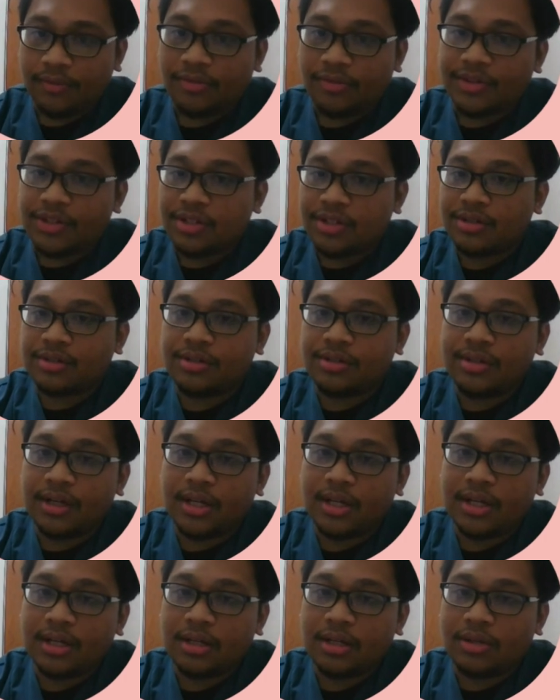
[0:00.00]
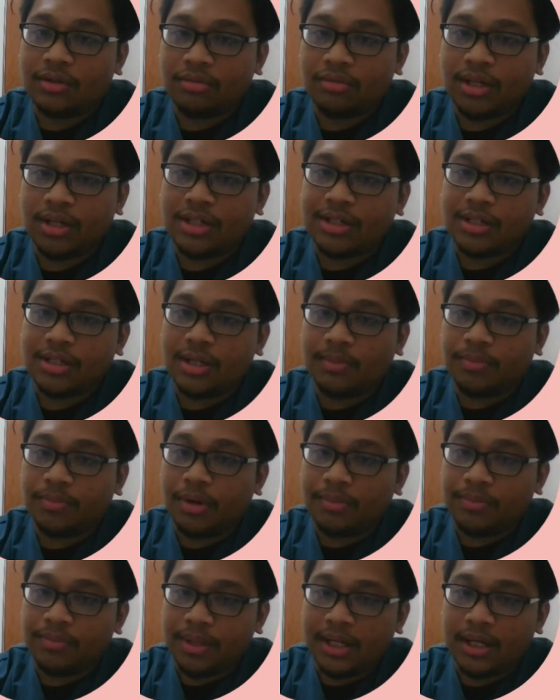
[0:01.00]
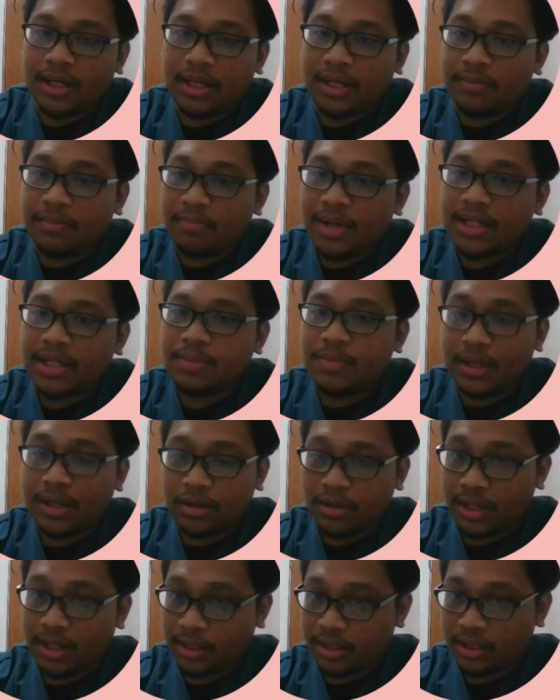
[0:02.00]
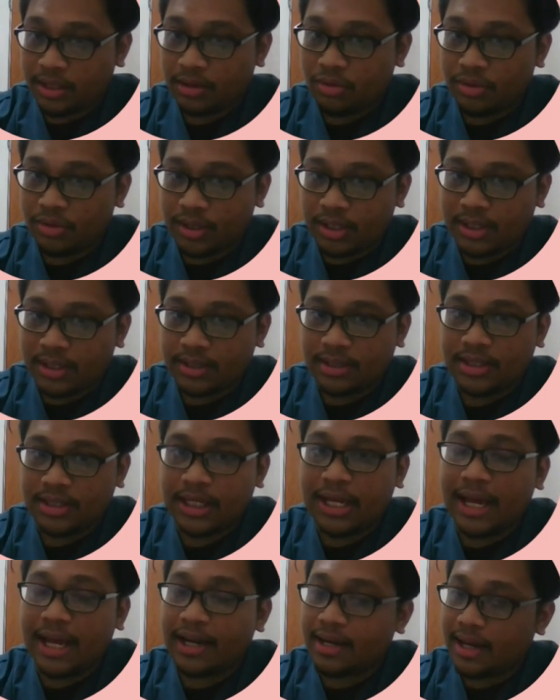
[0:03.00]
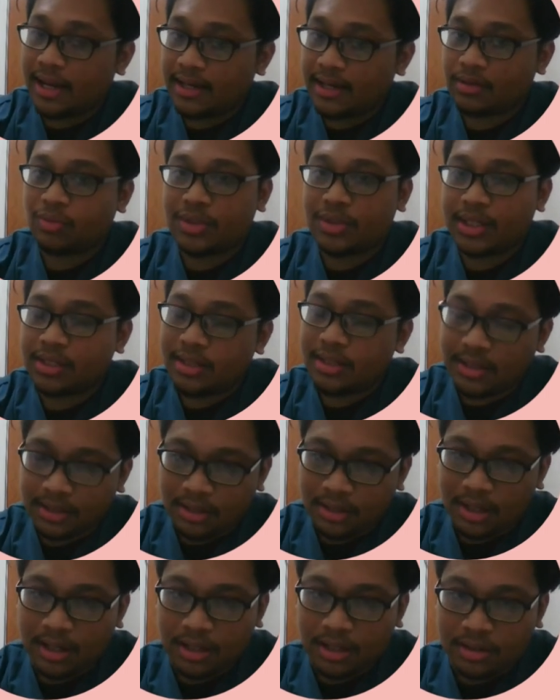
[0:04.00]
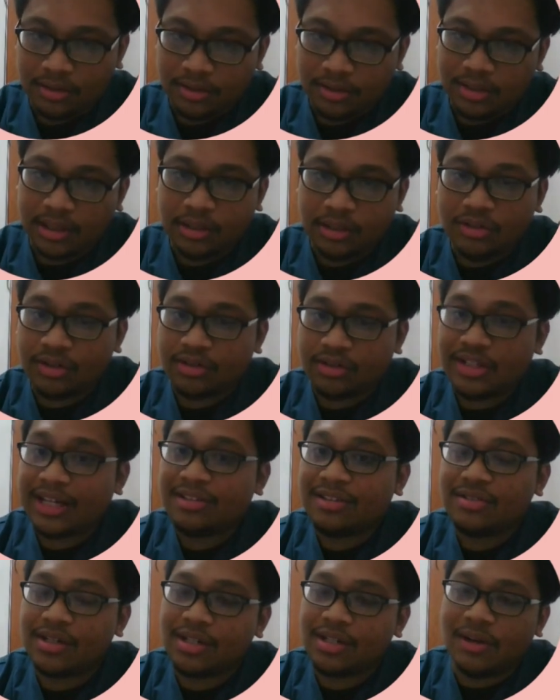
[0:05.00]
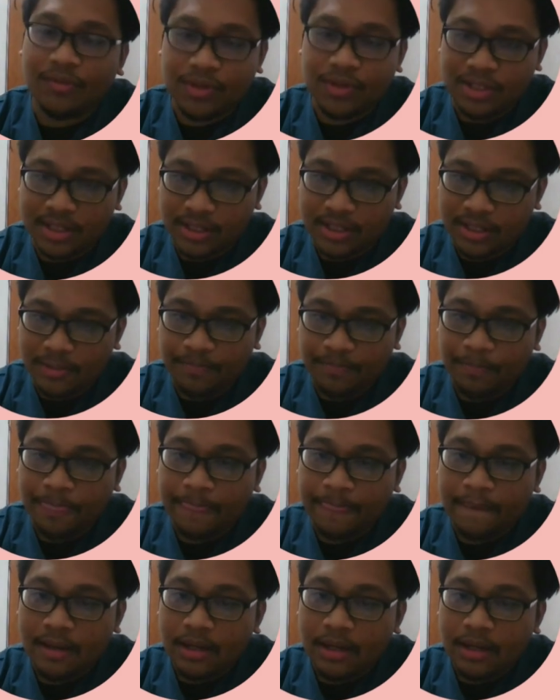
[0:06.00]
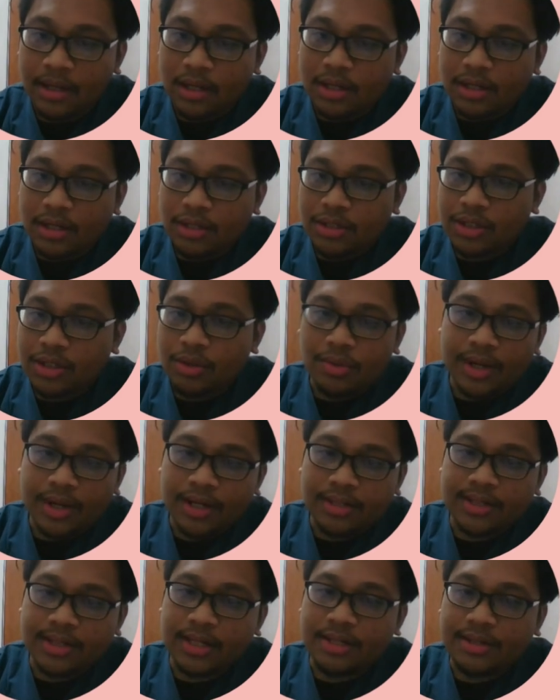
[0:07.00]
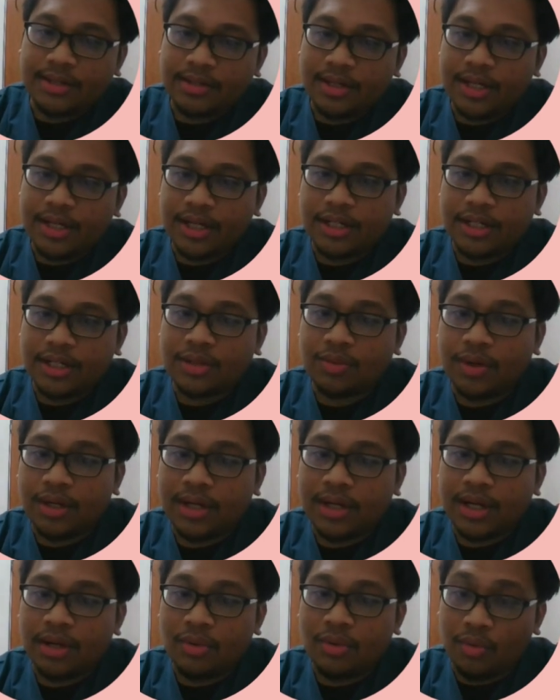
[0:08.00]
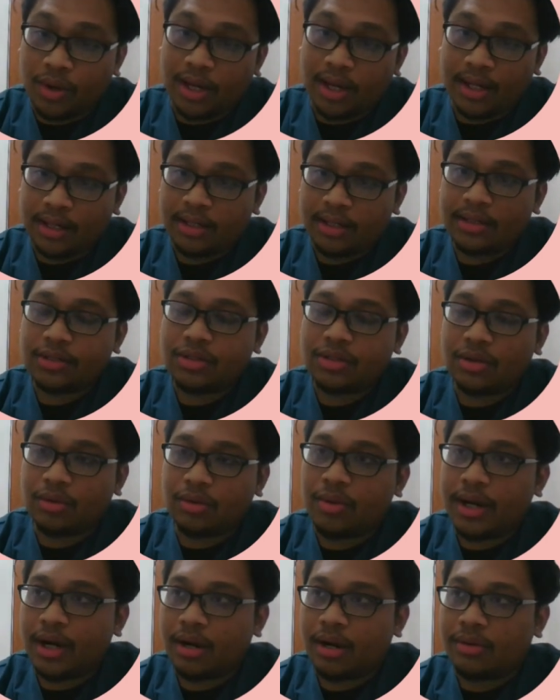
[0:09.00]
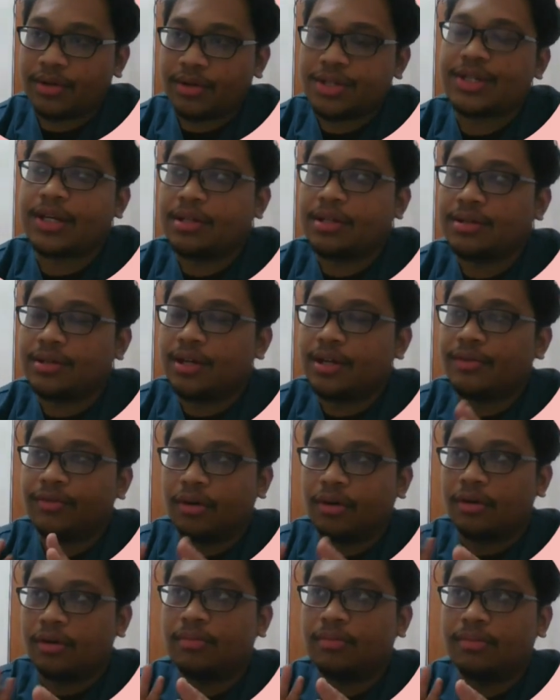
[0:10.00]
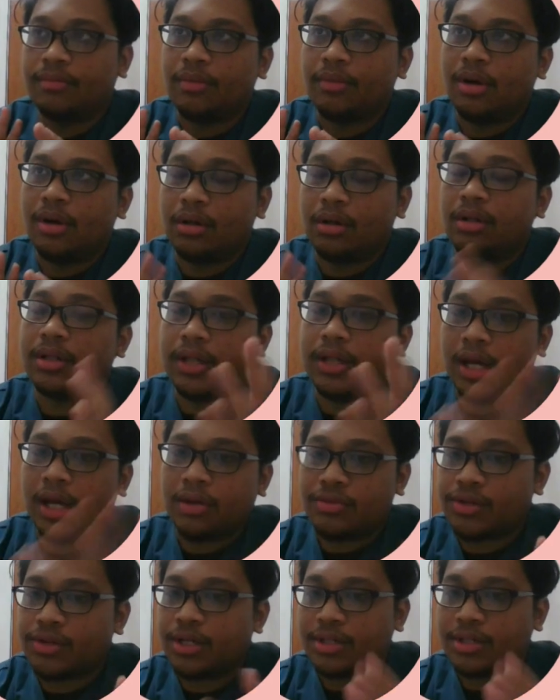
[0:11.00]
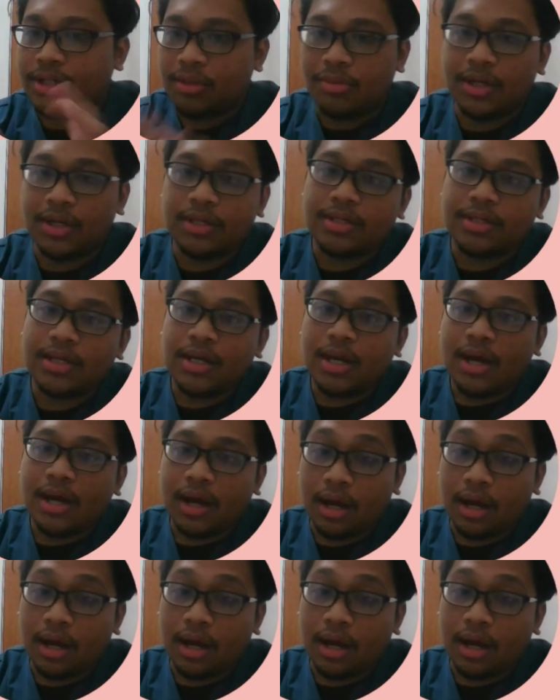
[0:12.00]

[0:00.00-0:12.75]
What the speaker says: And for sensory to register properly, it must be connected to the CNS, which is central nervous system. So when the sensory is working well, so when our sensory from all the outside stimulus